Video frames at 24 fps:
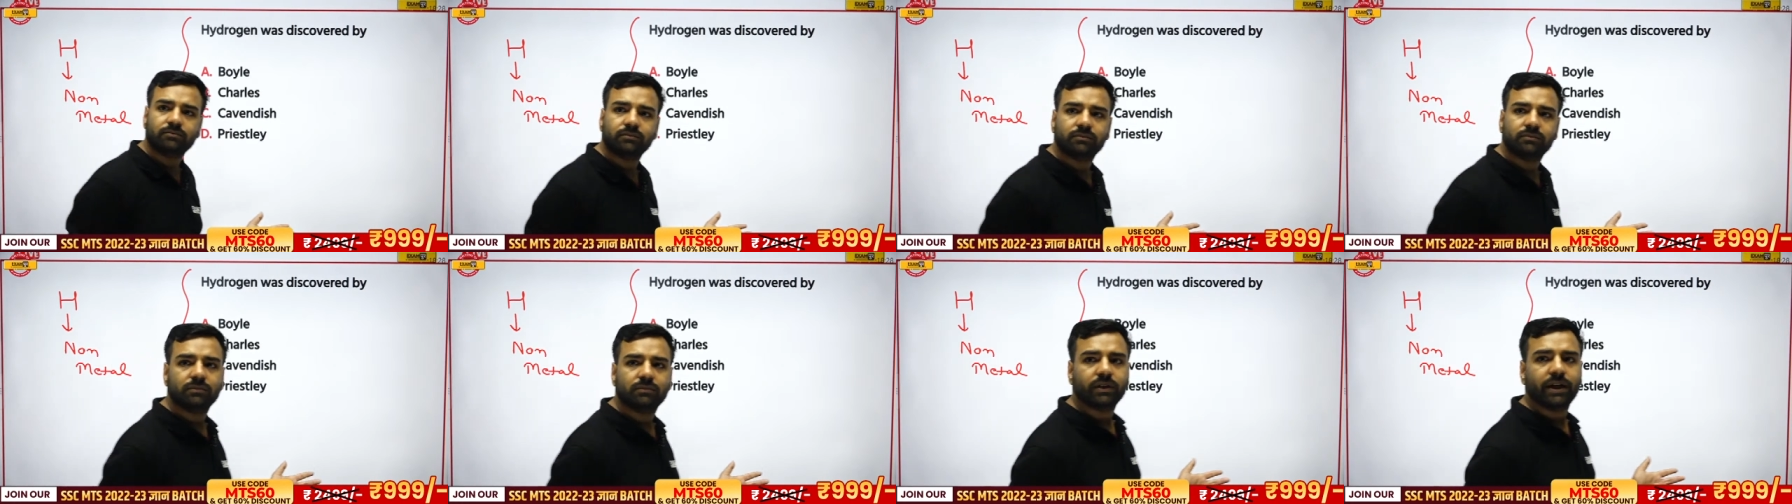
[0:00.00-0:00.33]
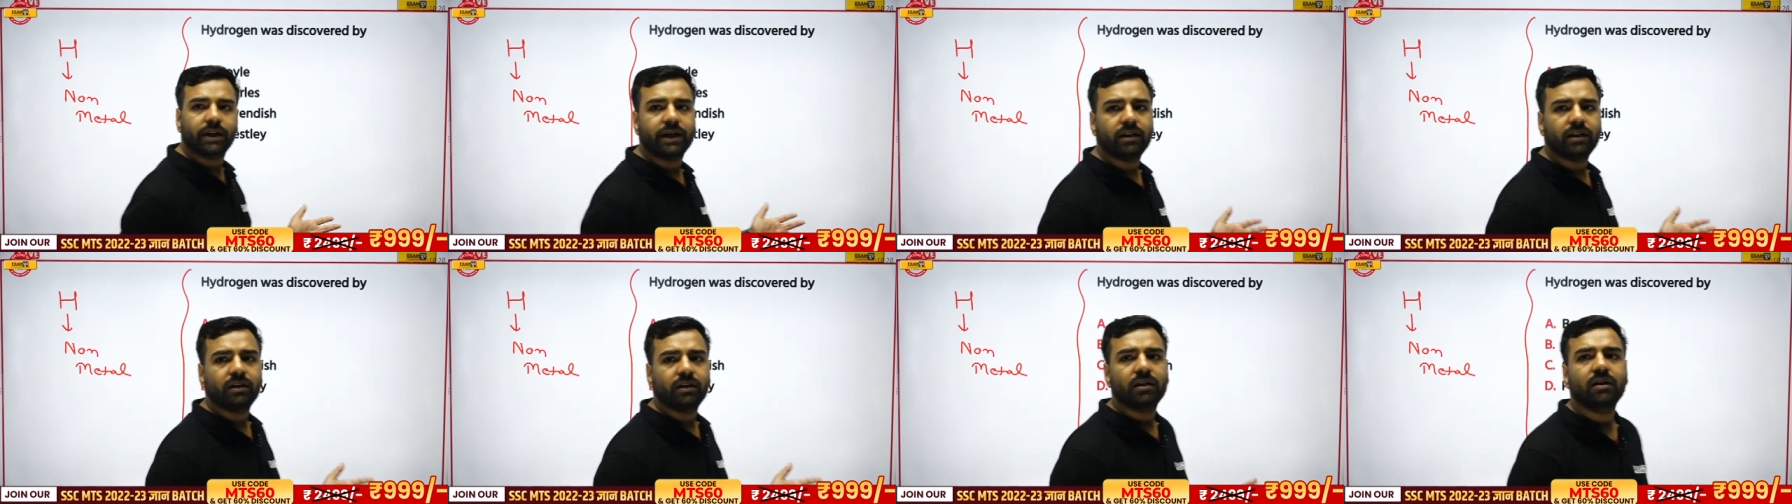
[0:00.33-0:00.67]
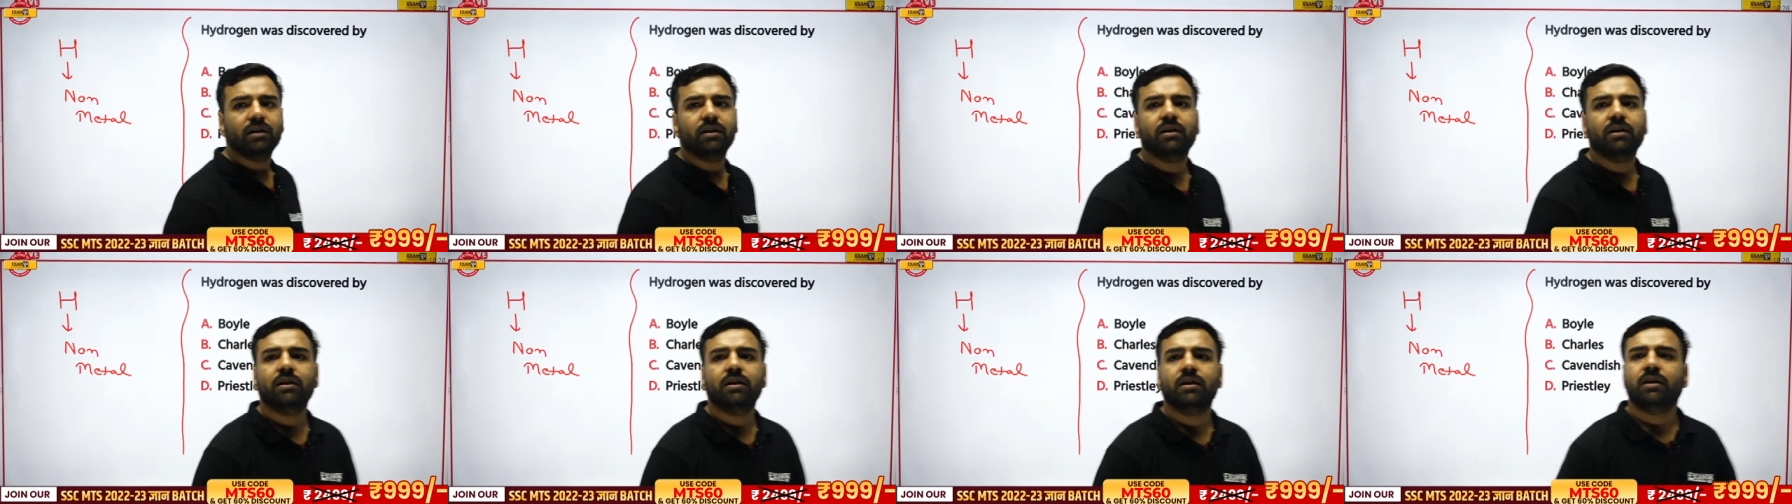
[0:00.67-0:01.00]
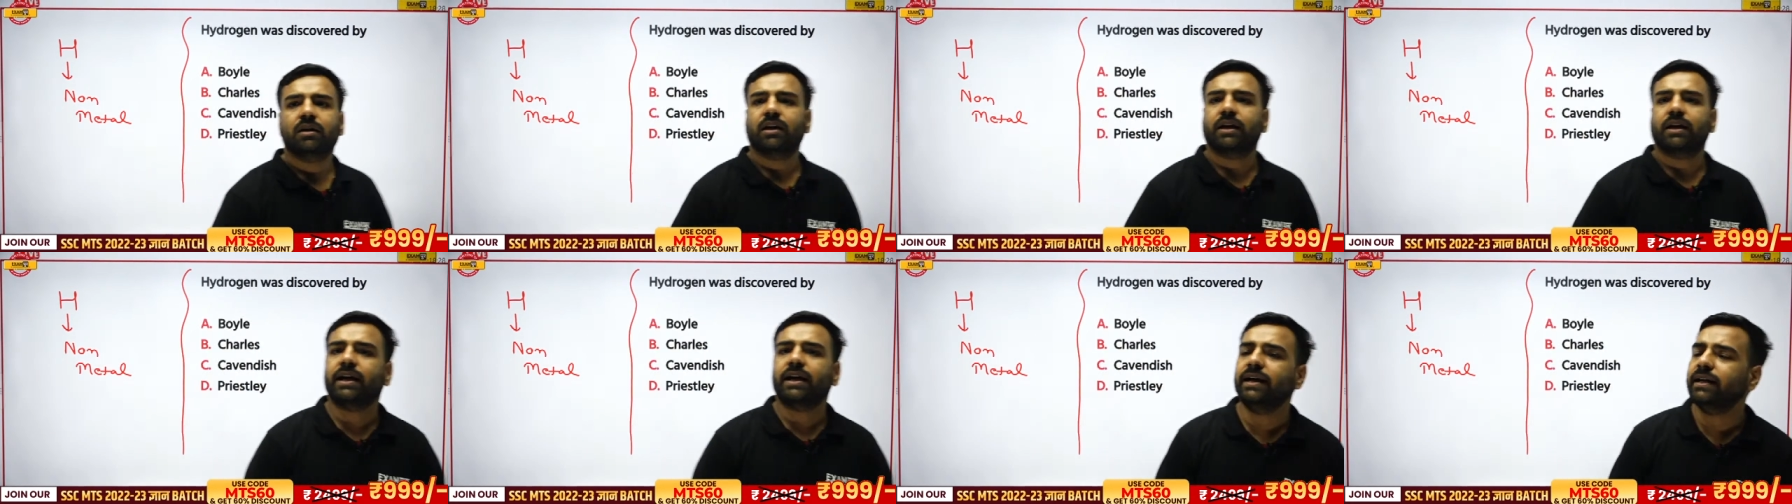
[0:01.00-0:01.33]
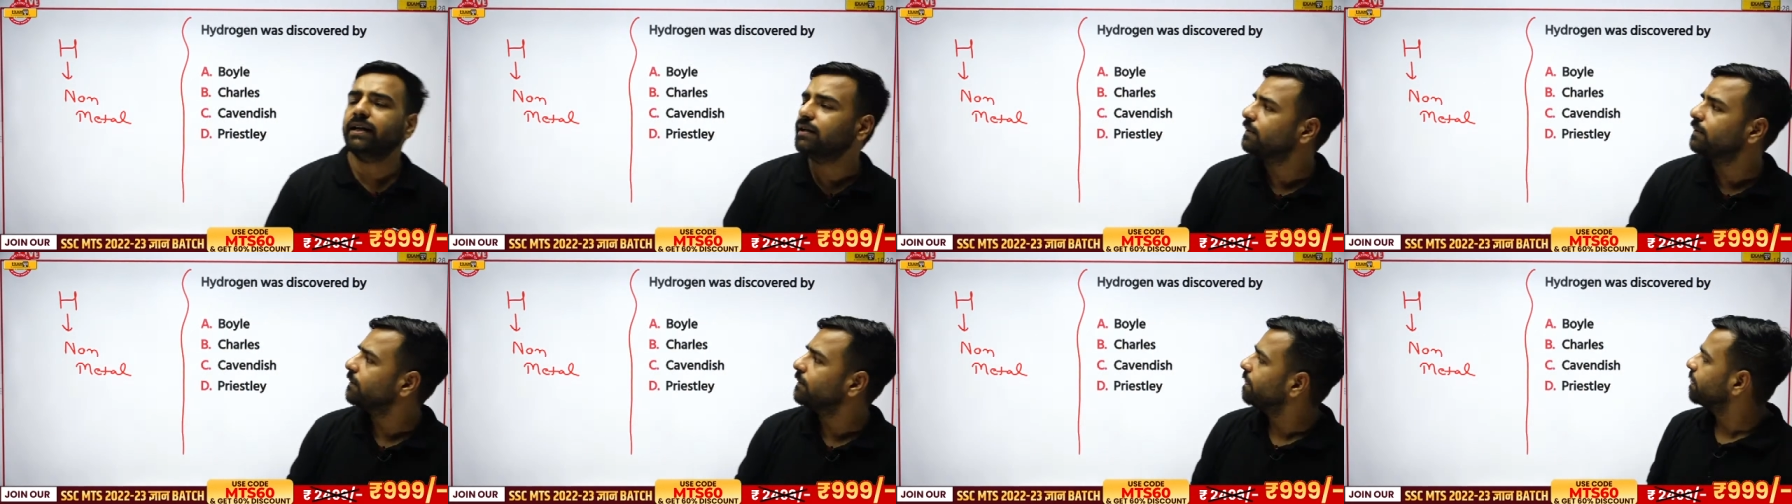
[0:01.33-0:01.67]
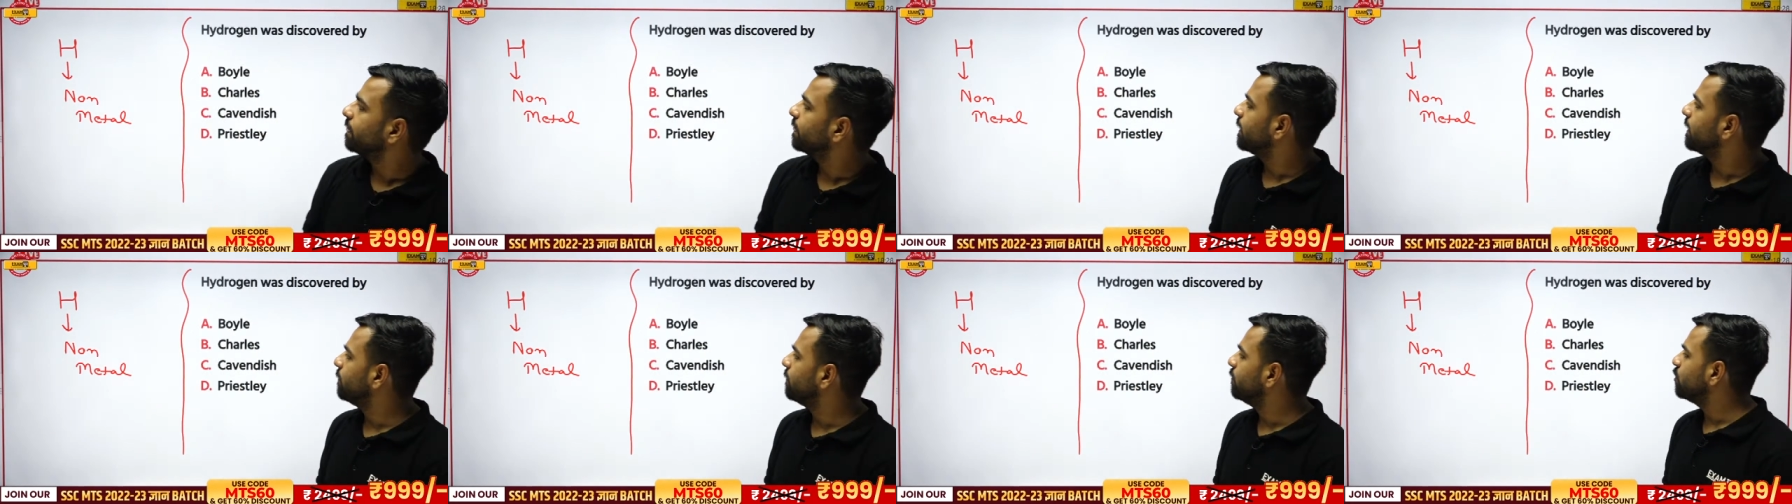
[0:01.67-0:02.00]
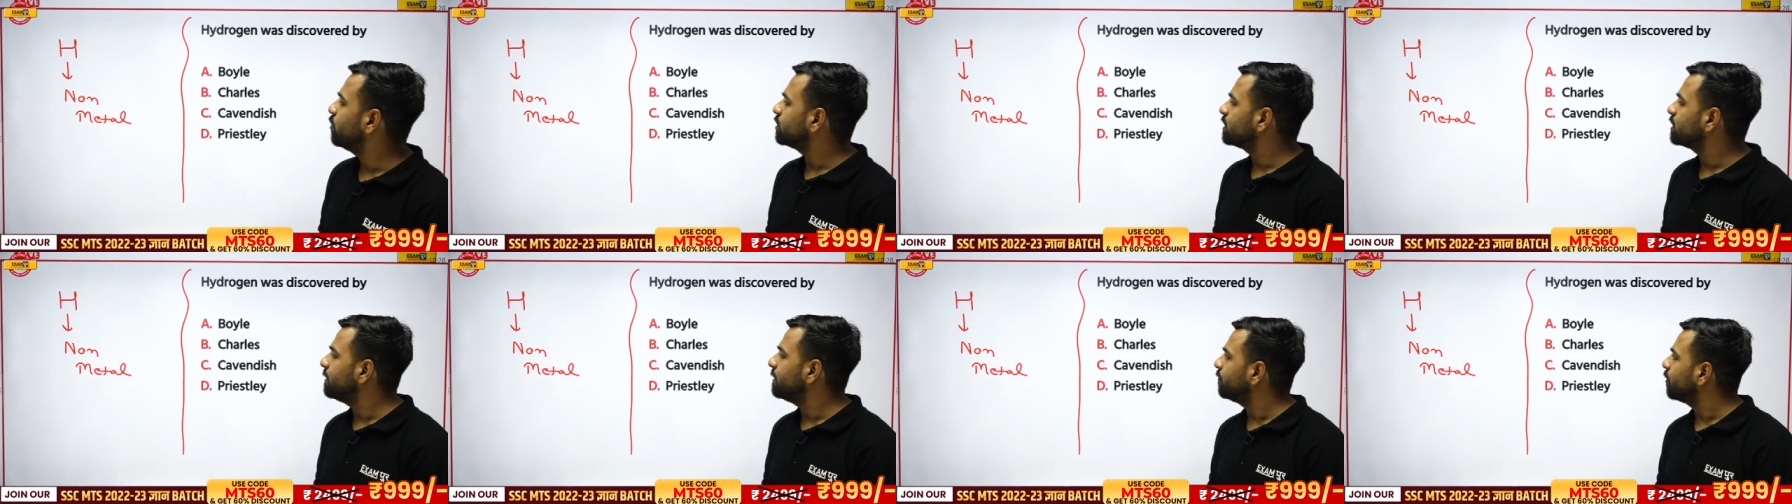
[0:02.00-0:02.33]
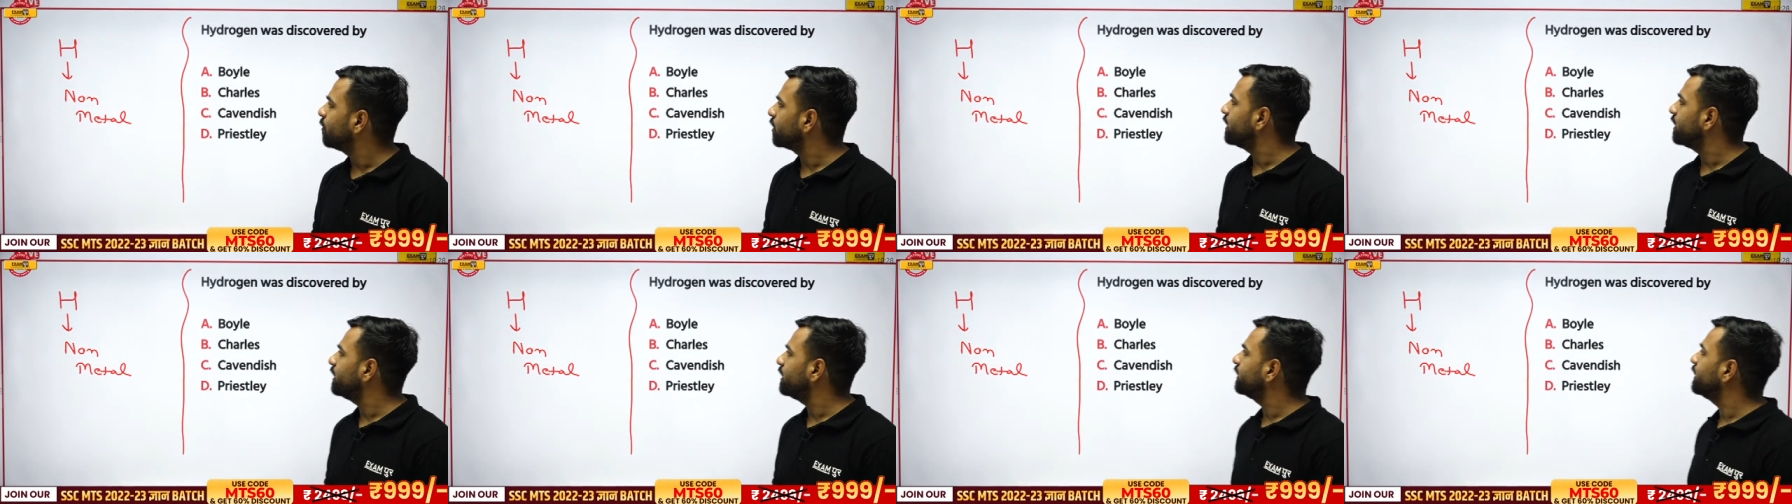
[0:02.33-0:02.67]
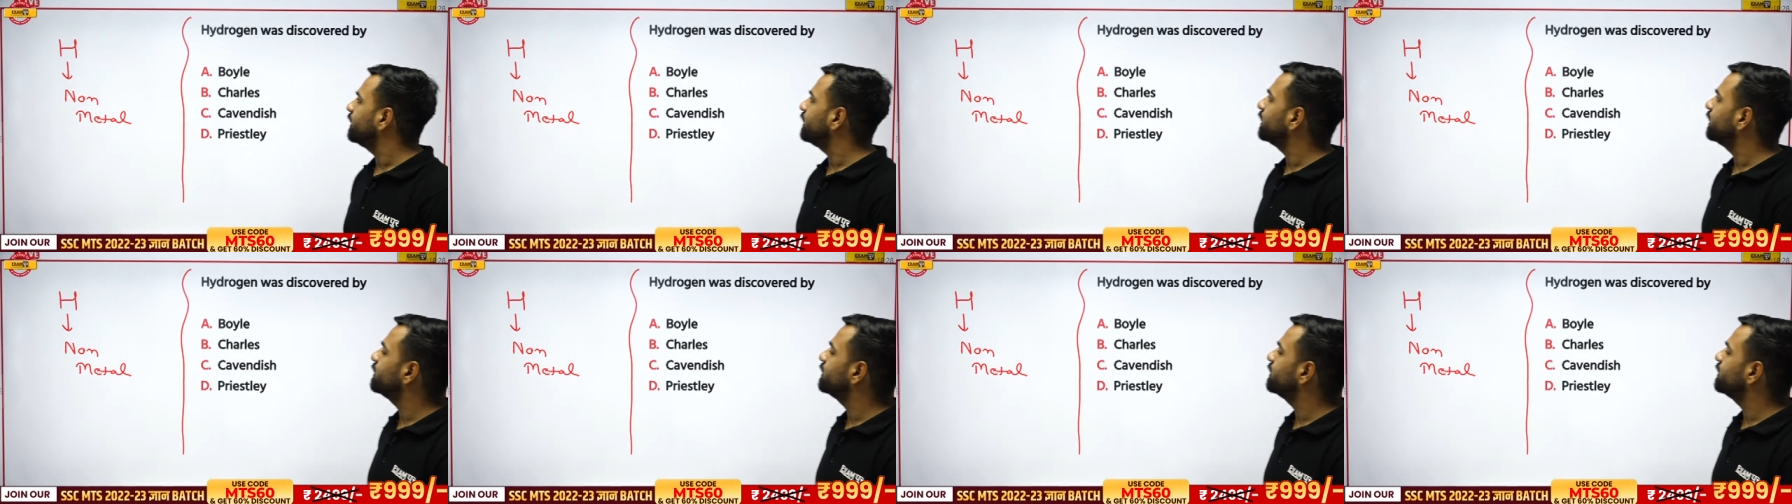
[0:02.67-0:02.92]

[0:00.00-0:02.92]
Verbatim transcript: or tritium. right? And the most